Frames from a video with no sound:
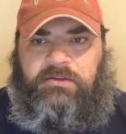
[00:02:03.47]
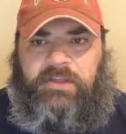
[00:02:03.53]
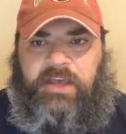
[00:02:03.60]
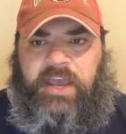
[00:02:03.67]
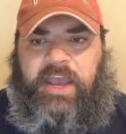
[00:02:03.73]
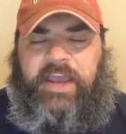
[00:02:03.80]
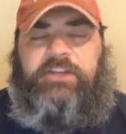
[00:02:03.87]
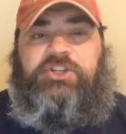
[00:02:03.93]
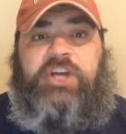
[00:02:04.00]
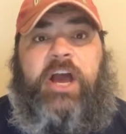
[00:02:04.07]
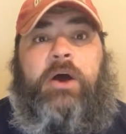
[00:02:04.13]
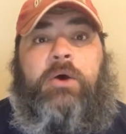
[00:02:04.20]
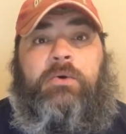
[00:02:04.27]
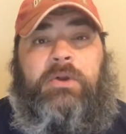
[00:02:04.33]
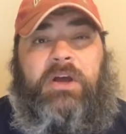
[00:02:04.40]
they age
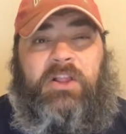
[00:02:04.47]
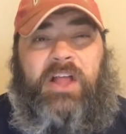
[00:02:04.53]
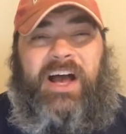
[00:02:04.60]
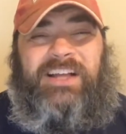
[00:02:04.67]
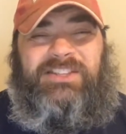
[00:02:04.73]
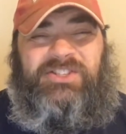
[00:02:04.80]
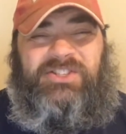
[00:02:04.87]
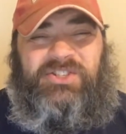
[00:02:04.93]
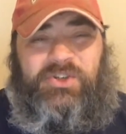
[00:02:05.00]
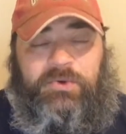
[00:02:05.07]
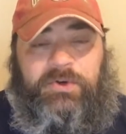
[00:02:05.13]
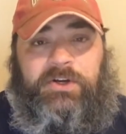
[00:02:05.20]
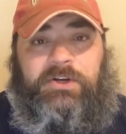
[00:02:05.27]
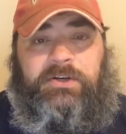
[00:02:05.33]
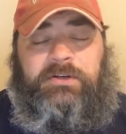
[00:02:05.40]
out a lot
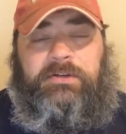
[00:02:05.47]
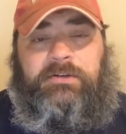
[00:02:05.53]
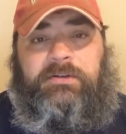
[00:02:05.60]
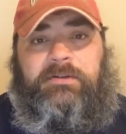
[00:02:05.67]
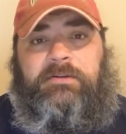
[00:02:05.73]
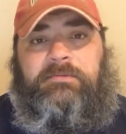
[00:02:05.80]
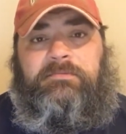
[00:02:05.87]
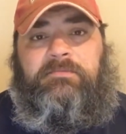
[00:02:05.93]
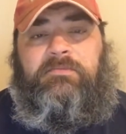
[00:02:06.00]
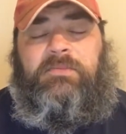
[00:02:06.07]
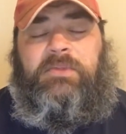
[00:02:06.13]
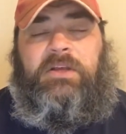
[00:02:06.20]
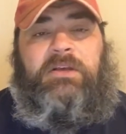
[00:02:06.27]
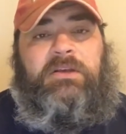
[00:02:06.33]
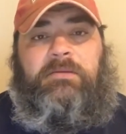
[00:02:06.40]
sooner
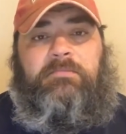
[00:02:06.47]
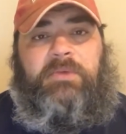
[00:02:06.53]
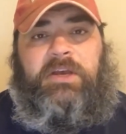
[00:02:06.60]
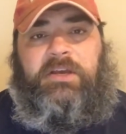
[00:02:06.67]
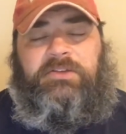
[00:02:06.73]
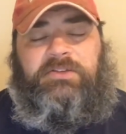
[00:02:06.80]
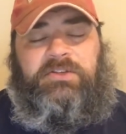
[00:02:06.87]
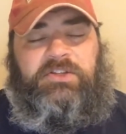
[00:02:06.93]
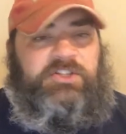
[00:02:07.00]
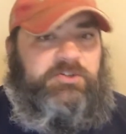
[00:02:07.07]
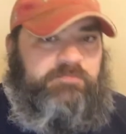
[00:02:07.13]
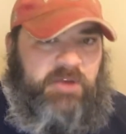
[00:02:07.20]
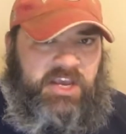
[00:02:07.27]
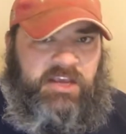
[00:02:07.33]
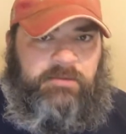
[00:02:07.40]
because of the
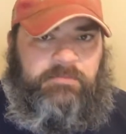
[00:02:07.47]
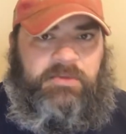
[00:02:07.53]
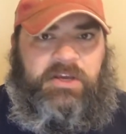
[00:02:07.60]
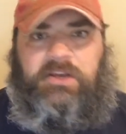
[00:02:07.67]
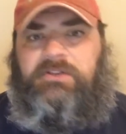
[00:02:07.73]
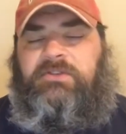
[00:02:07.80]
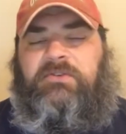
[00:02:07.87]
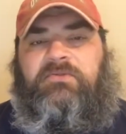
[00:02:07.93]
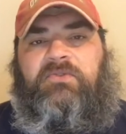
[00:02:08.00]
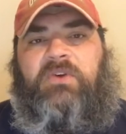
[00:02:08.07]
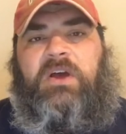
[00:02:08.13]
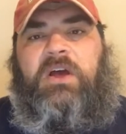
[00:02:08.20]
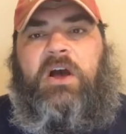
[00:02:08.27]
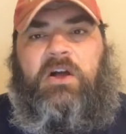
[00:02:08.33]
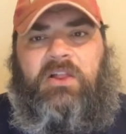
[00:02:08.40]
speed, because of
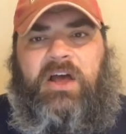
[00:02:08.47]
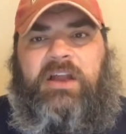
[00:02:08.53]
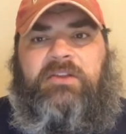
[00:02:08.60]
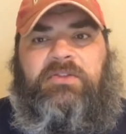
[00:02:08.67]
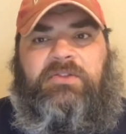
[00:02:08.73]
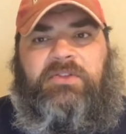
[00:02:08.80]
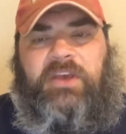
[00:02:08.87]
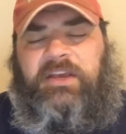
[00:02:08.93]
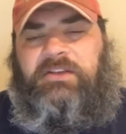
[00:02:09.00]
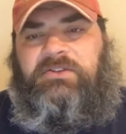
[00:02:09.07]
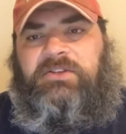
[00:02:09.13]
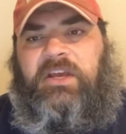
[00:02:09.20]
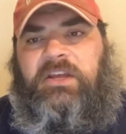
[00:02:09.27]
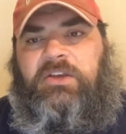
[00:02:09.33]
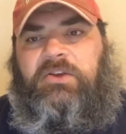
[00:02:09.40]
a lot of things
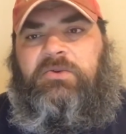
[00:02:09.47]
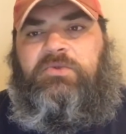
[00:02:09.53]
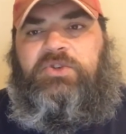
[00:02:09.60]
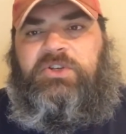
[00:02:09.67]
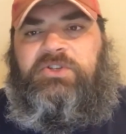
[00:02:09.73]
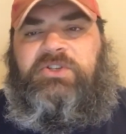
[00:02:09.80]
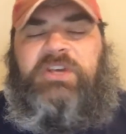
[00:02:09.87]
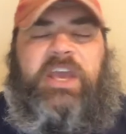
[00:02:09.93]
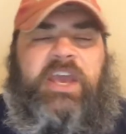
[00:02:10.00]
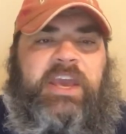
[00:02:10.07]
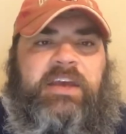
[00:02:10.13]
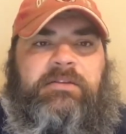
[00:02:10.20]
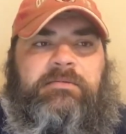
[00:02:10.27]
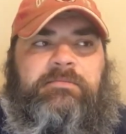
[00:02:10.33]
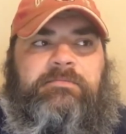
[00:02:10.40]
that you just
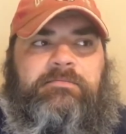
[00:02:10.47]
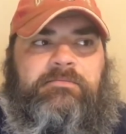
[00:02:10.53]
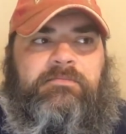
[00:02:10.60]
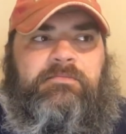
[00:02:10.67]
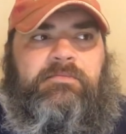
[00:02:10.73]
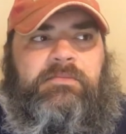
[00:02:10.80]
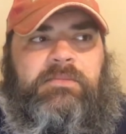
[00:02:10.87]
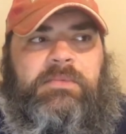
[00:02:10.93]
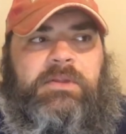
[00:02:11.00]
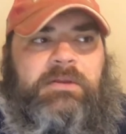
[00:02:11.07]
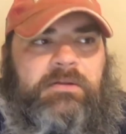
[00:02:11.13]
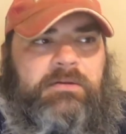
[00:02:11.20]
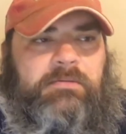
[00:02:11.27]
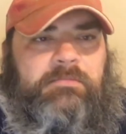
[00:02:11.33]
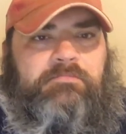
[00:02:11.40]
can't
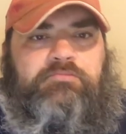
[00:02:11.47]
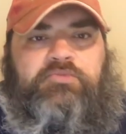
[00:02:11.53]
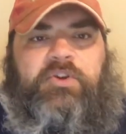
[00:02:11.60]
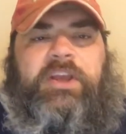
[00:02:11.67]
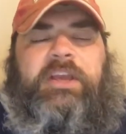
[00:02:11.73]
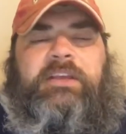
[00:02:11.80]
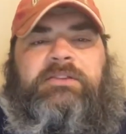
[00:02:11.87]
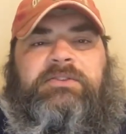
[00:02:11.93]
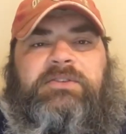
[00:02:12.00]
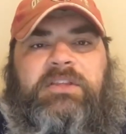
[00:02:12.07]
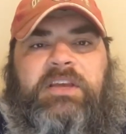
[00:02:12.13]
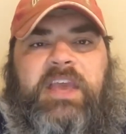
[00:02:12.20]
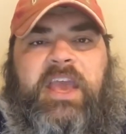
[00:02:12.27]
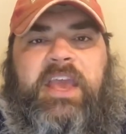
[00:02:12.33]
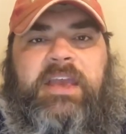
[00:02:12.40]
bring into the
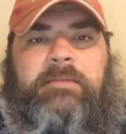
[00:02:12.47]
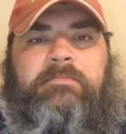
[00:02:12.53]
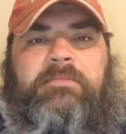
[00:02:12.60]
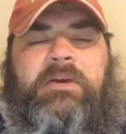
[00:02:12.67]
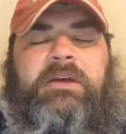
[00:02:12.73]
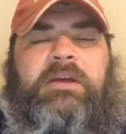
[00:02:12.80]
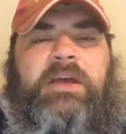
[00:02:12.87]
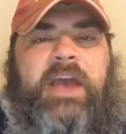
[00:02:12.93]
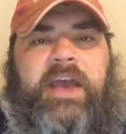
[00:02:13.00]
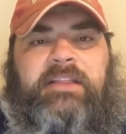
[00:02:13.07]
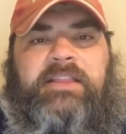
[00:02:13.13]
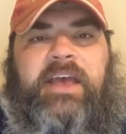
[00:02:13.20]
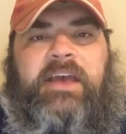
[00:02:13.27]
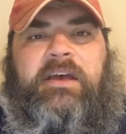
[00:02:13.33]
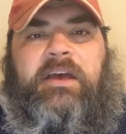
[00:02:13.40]
game
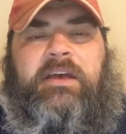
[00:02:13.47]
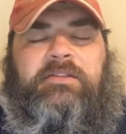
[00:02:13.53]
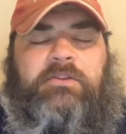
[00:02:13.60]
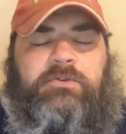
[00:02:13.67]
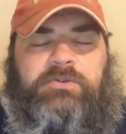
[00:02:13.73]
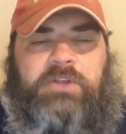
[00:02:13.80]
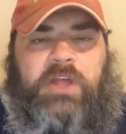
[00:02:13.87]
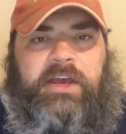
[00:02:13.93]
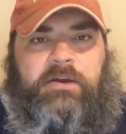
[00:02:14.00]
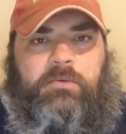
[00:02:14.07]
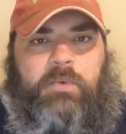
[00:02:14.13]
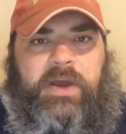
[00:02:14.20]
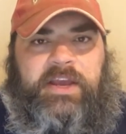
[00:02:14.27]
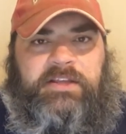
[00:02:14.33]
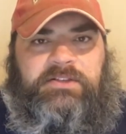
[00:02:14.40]
at those lighter
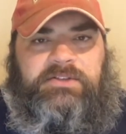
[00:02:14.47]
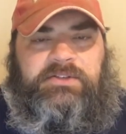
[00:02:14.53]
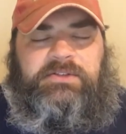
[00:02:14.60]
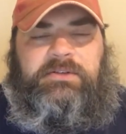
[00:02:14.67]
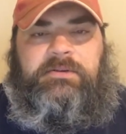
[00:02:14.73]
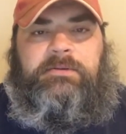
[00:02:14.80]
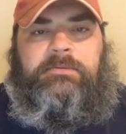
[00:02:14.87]
weights.